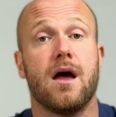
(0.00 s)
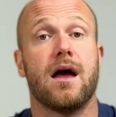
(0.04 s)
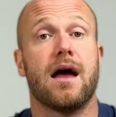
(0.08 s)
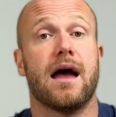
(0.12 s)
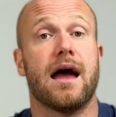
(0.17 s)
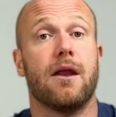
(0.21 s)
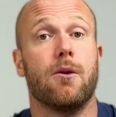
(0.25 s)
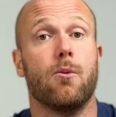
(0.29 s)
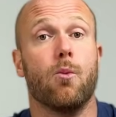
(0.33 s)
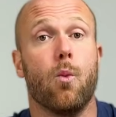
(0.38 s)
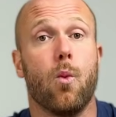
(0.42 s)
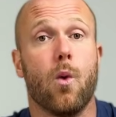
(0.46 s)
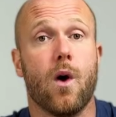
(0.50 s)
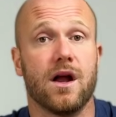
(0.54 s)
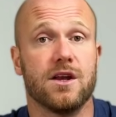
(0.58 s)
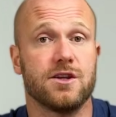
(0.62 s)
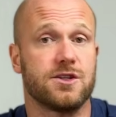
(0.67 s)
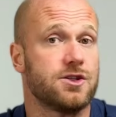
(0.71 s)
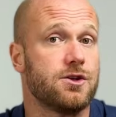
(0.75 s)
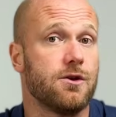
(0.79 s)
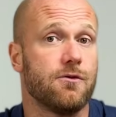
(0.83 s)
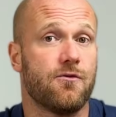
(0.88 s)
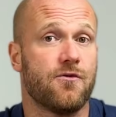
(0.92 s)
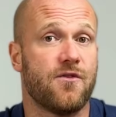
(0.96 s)
And
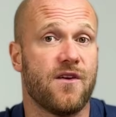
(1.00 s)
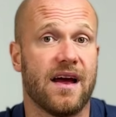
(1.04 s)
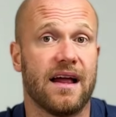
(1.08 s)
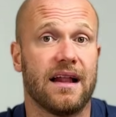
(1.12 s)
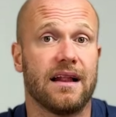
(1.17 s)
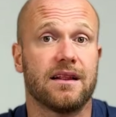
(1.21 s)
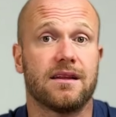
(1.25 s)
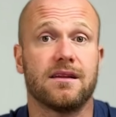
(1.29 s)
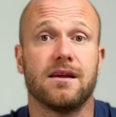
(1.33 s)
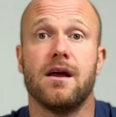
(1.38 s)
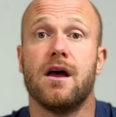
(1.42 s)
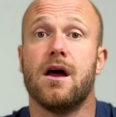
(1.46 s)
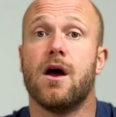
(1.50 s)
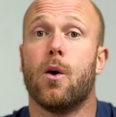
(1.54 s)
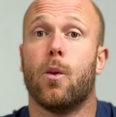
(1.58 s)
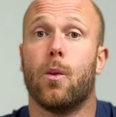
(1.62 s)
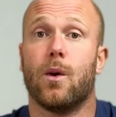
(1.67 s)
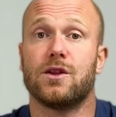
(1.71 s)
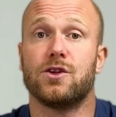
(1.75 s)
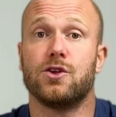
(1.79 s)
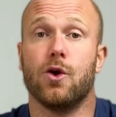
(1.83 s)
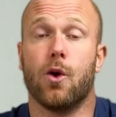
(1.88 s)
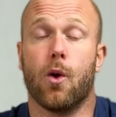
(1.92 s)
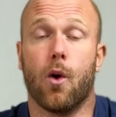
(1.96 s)
once you felt
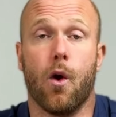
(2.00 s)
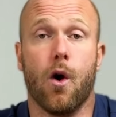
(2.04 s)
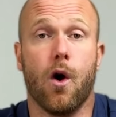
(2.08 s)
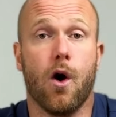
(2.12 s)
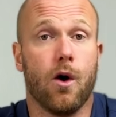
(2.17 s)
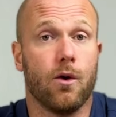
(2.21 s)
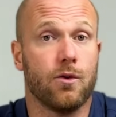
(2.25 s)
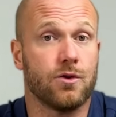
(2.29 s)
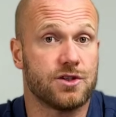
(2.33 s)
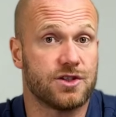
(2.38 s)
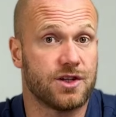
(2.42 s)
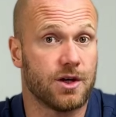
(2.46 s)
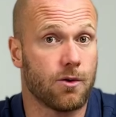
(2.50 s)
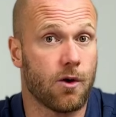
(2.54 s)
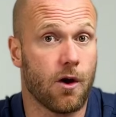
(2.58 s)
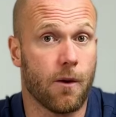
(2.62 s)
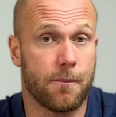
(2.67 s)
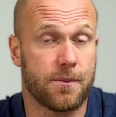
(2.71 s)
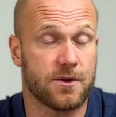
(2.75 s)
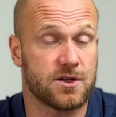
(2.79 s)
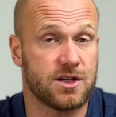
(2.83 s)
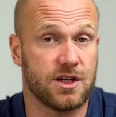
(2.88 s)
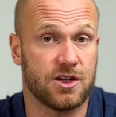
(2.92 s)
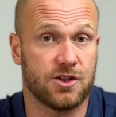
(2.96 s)
what your own zero
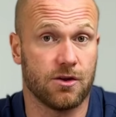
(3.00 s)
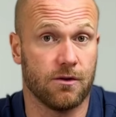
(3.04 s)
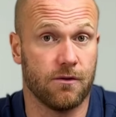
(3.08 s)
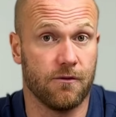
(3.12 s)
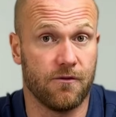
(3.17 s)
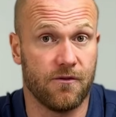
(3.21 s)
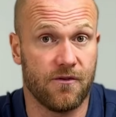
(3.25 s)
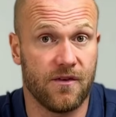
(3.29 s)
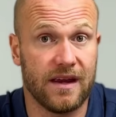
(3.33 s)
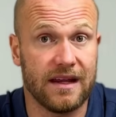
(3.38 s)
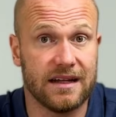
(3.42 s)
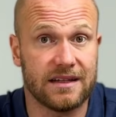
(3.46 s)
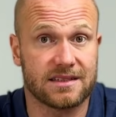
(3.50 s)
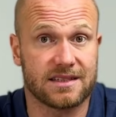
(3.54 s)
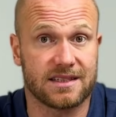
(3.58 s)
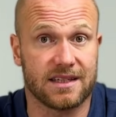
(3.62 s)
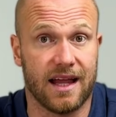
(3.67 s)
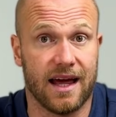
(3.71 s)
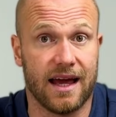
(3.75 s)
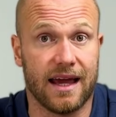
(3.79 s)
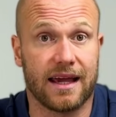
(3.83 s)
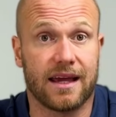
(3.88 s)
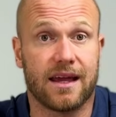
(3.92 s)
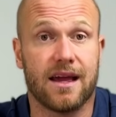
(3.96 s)
position feels
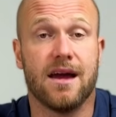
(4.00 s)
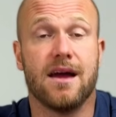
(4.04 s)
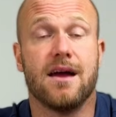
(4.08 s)
like,